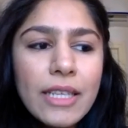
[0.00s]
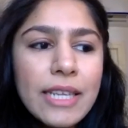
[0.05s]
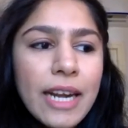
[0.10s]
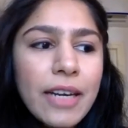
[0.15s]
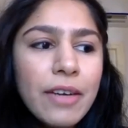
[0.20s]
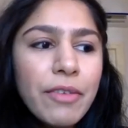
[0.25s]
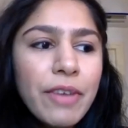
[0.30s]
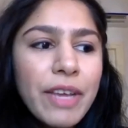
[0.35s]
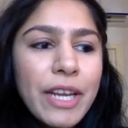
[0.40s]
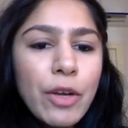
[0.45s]

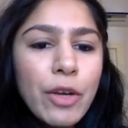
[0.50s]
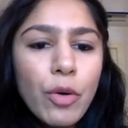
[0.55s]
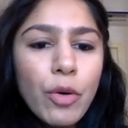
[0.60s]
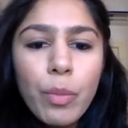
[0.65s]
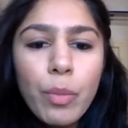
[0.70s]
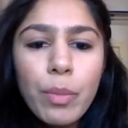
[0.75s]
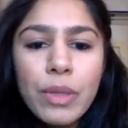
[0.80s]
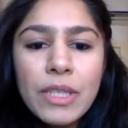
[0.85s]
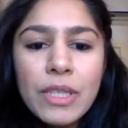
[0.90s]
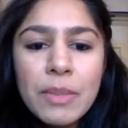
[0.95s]
and very
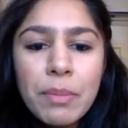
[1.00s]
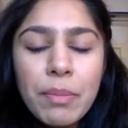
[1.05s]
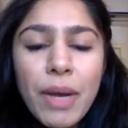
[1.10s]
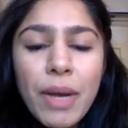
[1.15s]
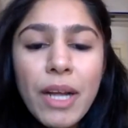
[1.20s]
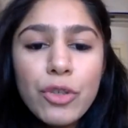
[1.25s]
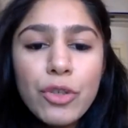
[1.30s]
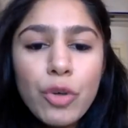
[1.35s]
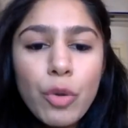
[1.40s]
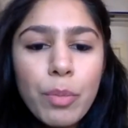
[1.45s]
open,
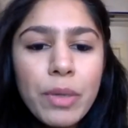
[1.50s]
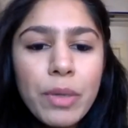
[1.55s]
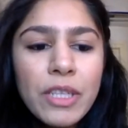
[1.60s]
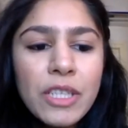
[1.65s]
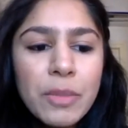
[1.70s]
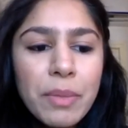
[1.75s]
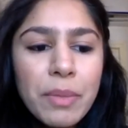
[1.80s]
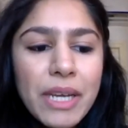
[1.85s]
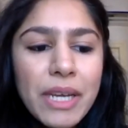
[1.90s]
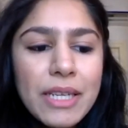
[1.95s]
much open
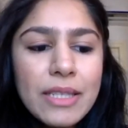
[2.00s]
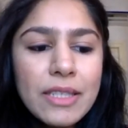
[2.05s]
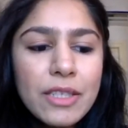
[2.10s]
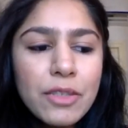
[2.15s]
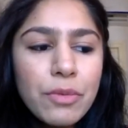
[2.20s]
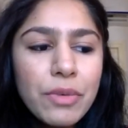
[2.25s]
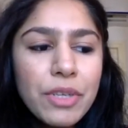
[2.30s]
spaces,